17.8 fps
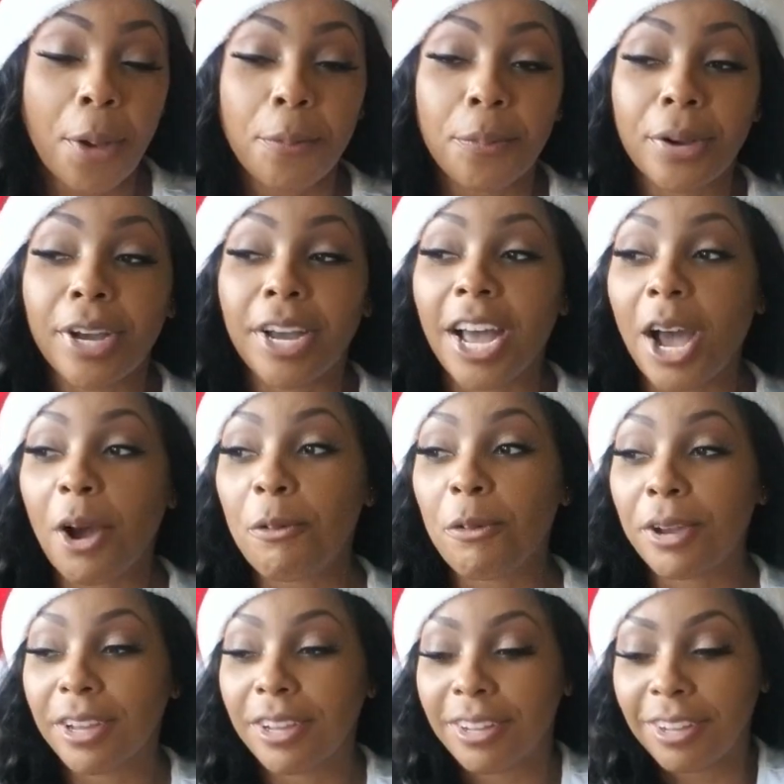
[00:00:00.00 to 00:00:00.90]
But I
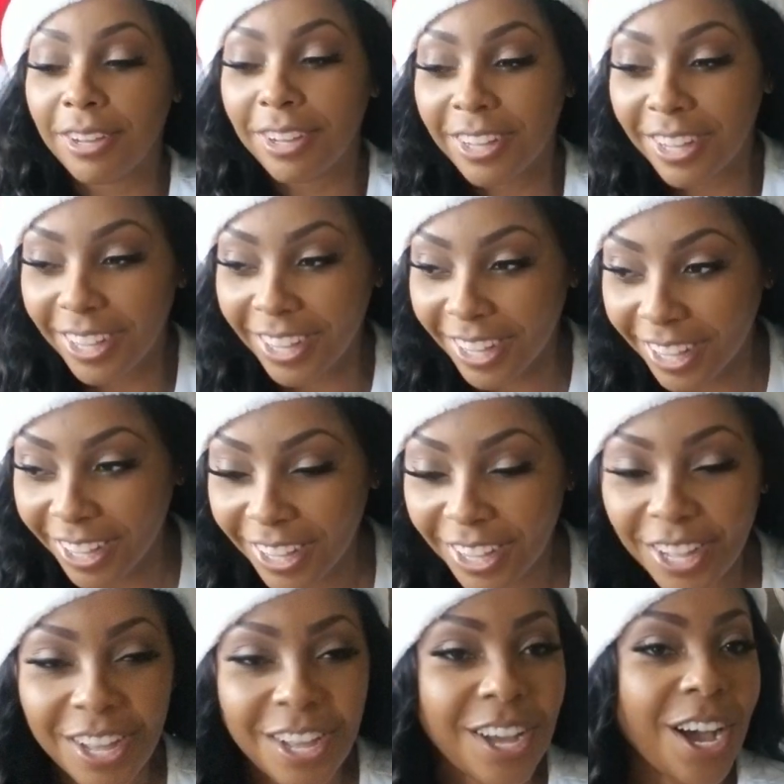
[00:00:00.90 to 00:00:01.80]

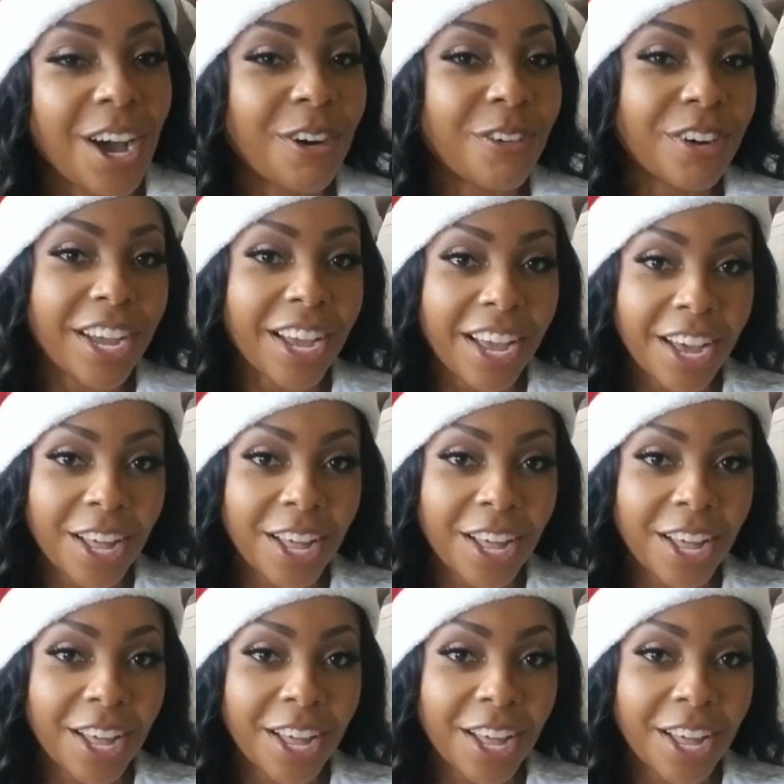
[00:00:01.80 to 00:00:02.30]
went